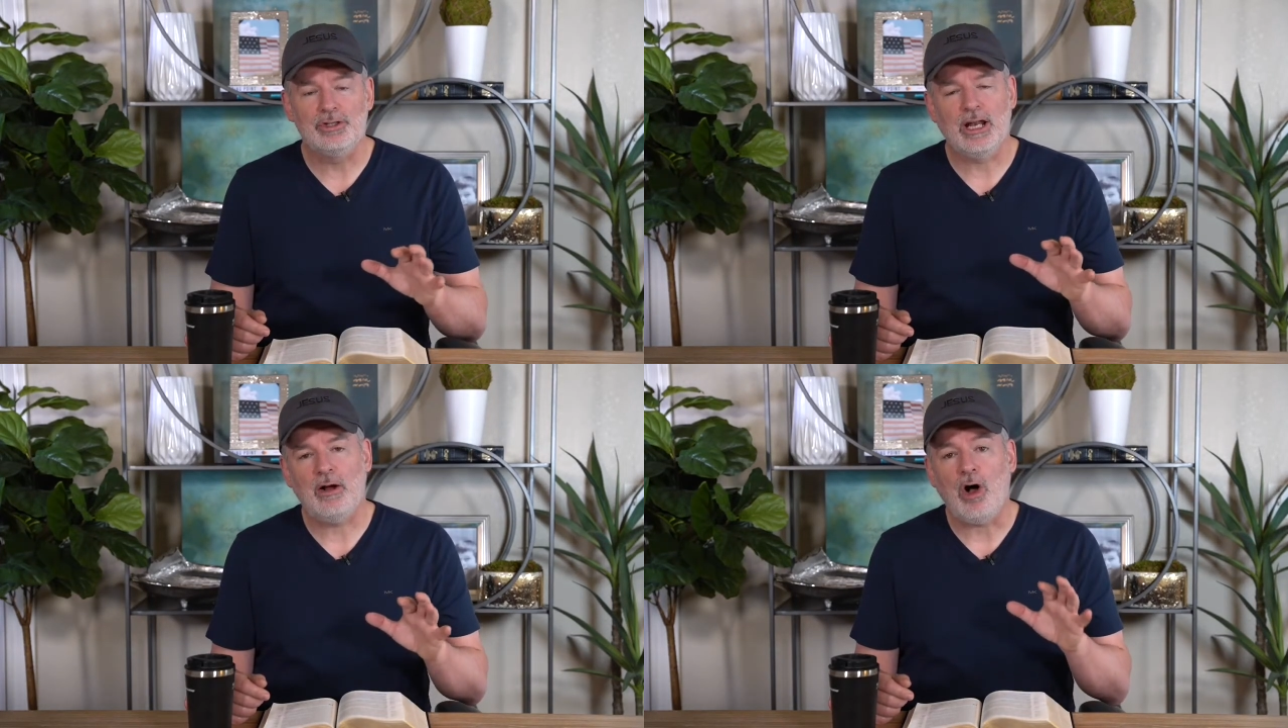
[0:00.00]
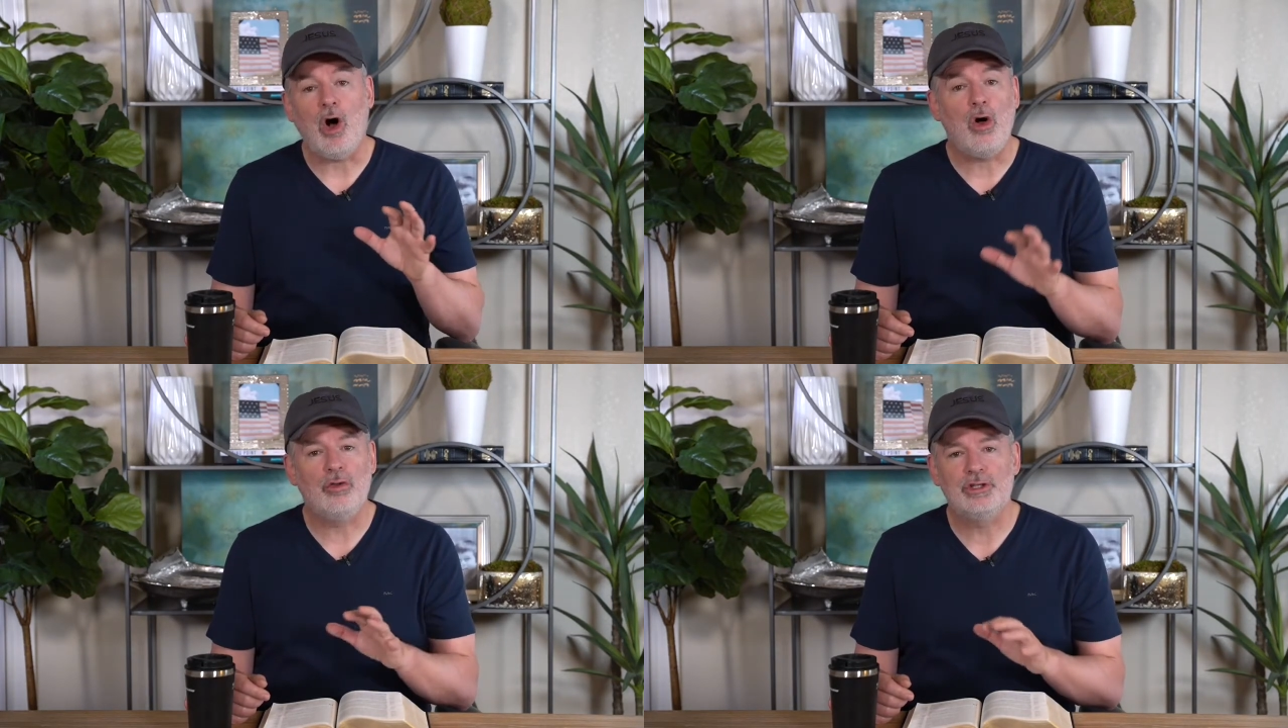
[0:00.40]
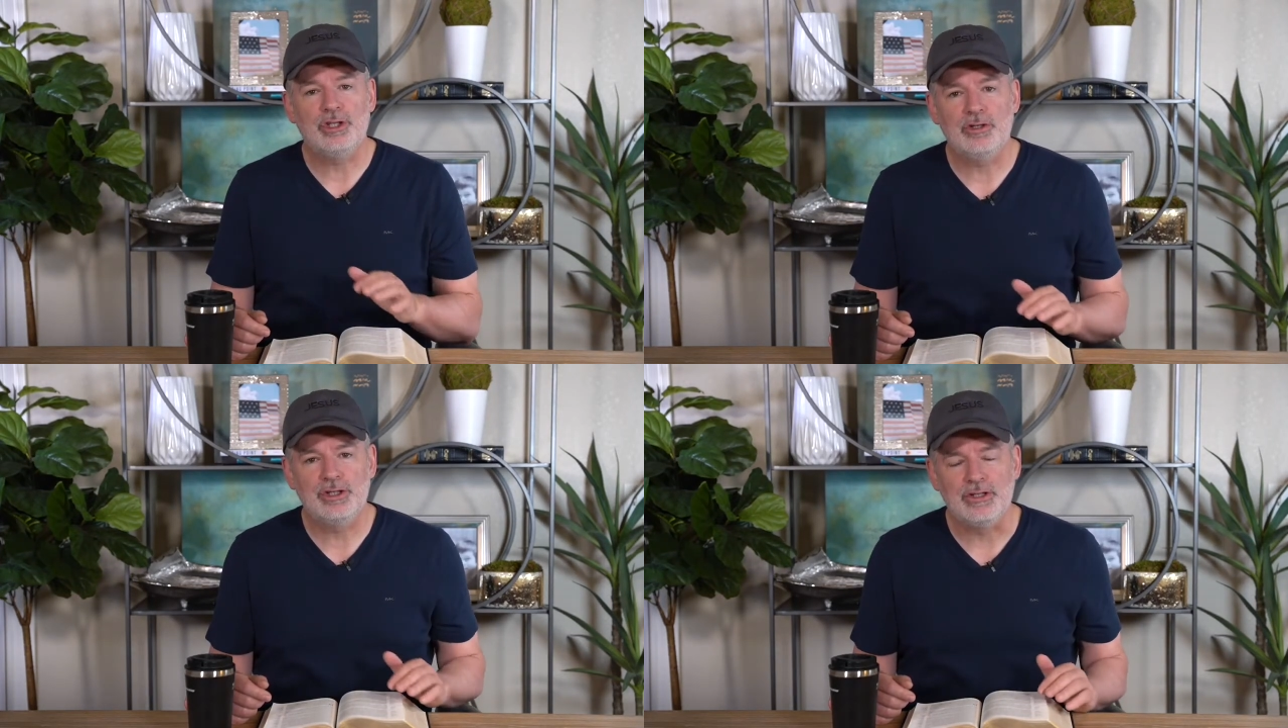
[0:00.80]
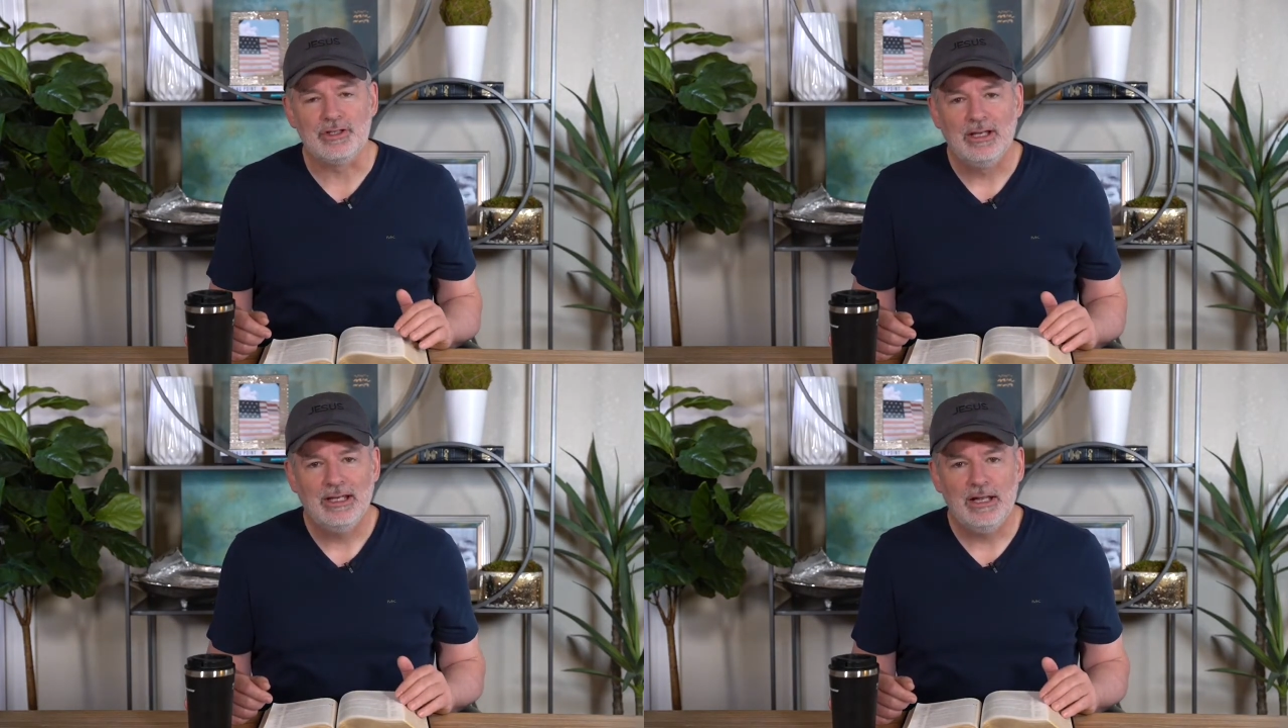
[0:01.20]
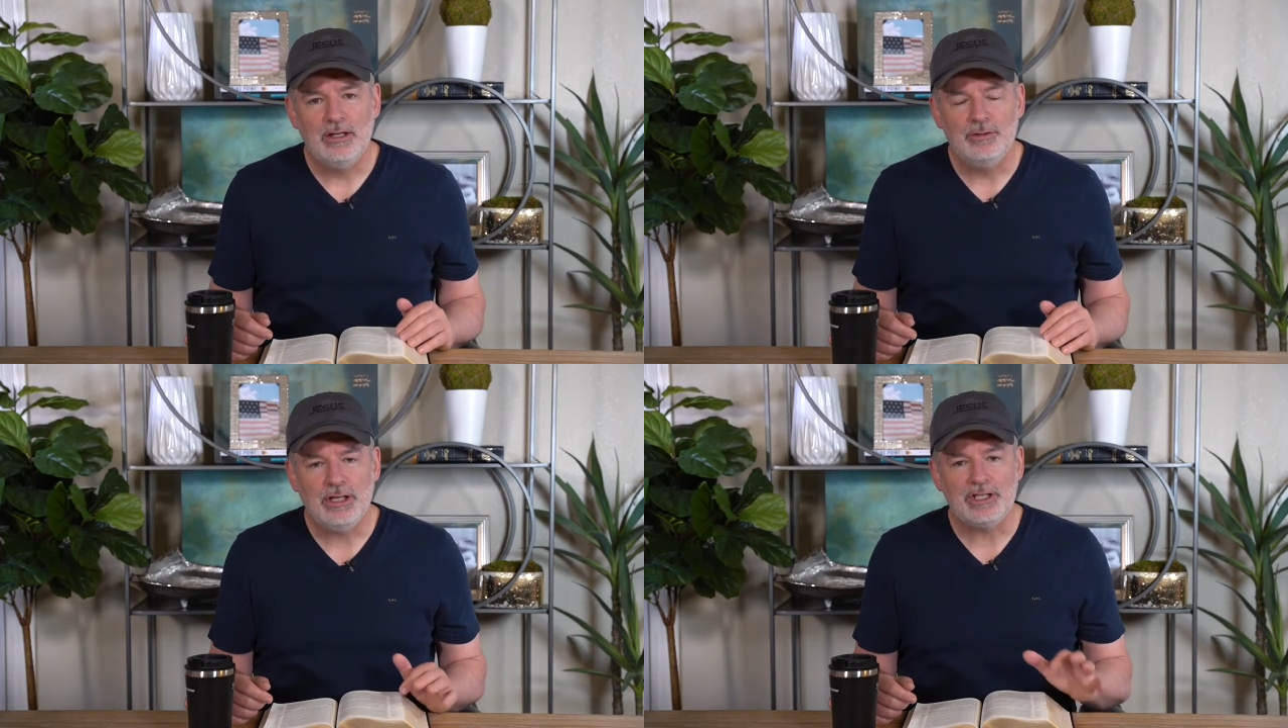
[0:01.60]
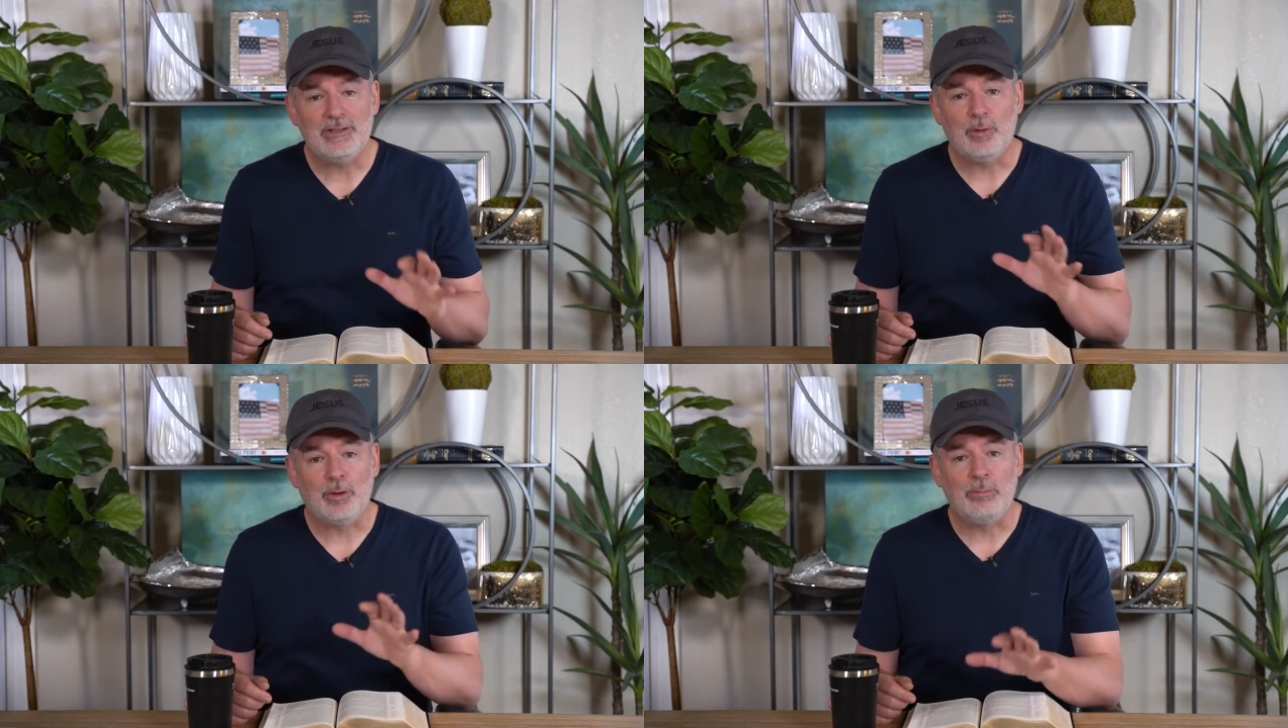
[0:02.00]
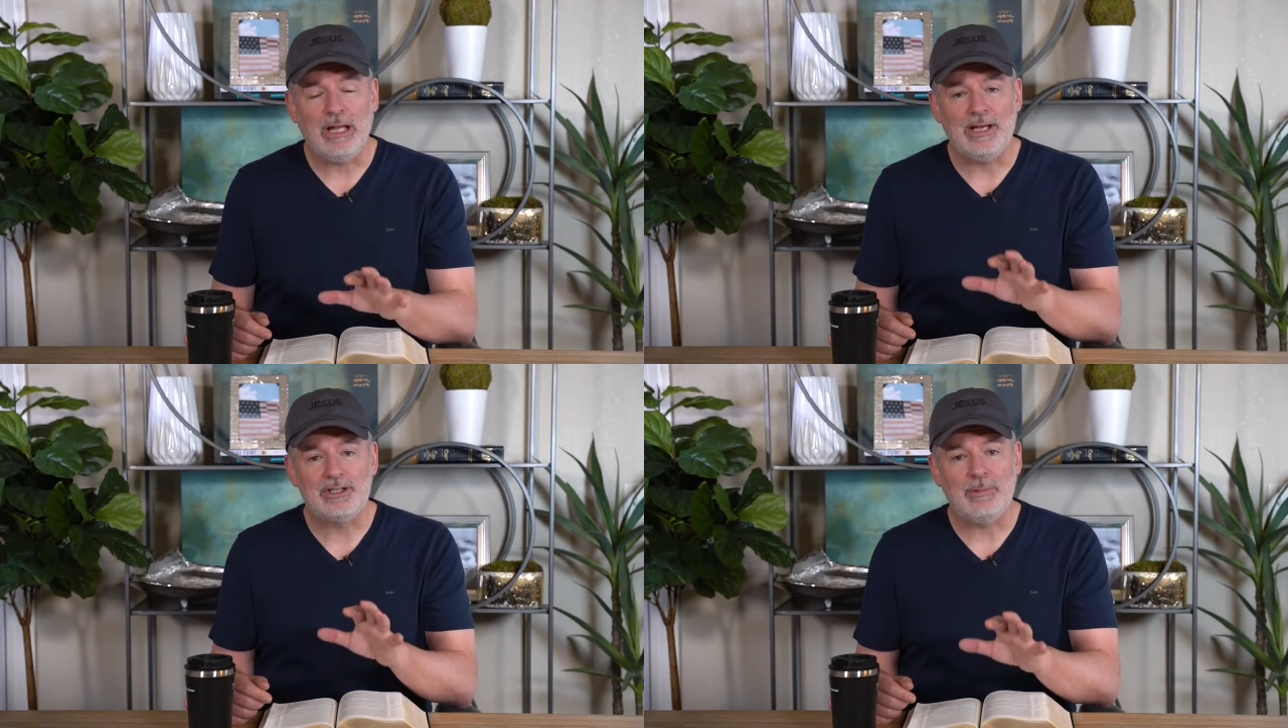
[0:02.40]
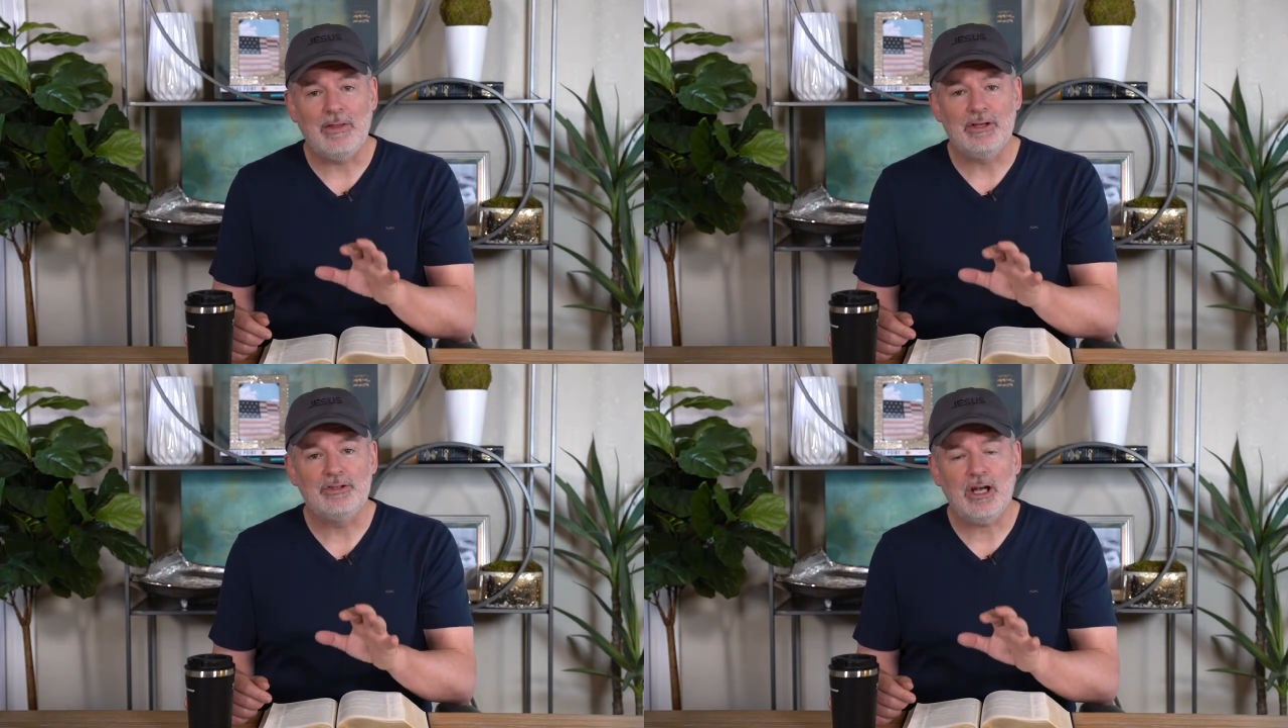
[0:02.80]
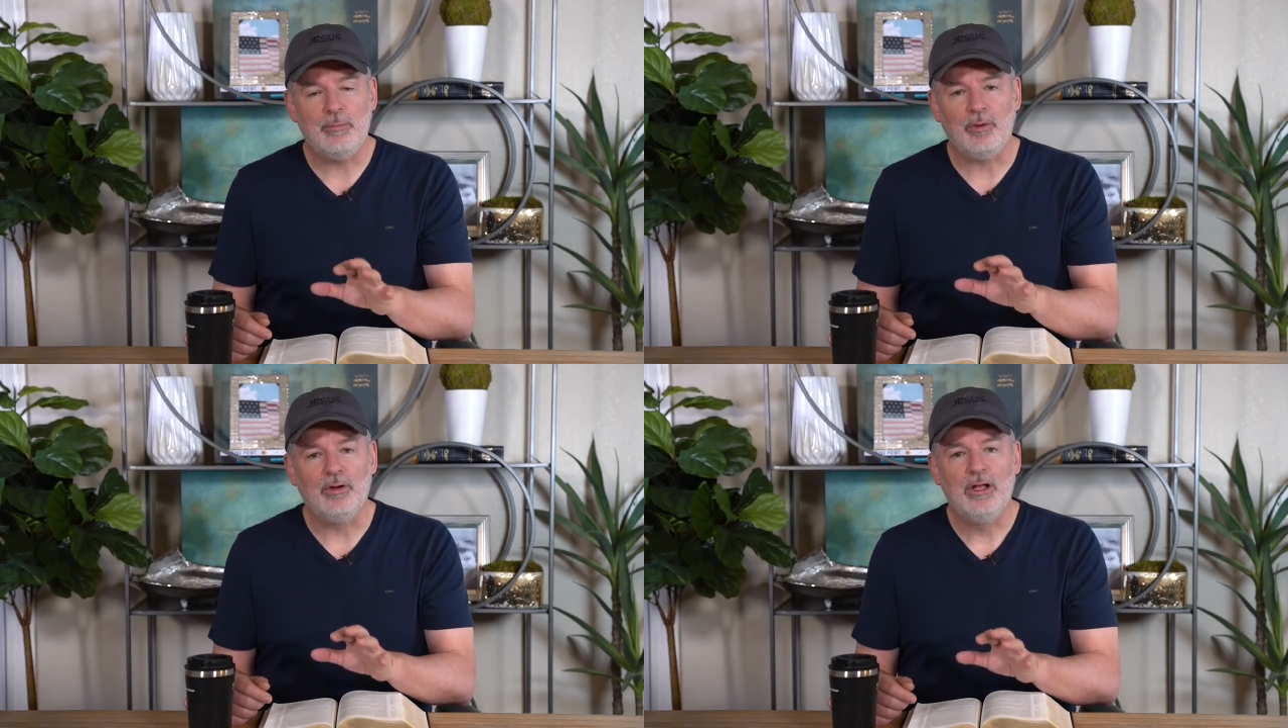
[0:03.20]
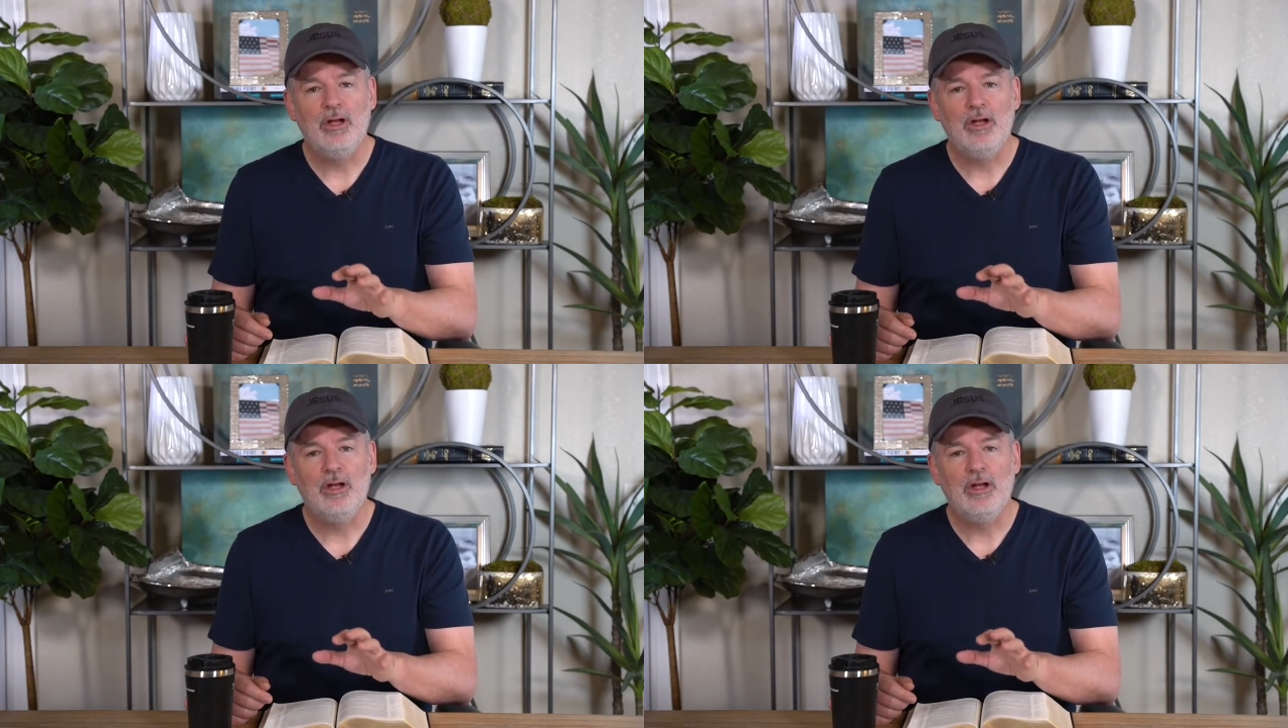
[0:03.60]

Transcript: and how all the churches in the New Testament were blessed by this couple